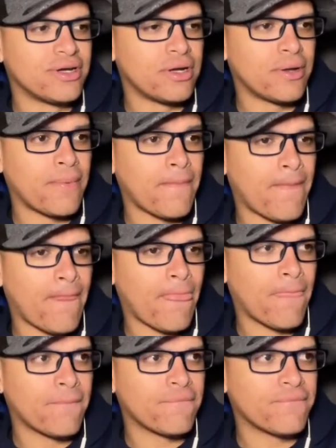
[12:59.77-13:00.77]

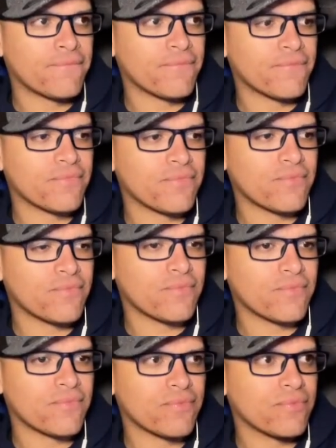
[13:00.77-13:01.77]

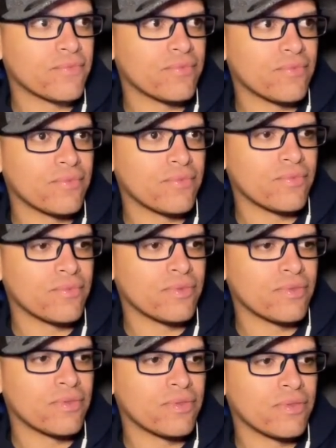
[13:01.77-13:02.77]

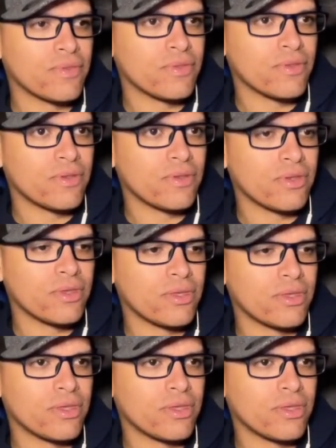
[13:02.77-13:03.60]
(no one is talking)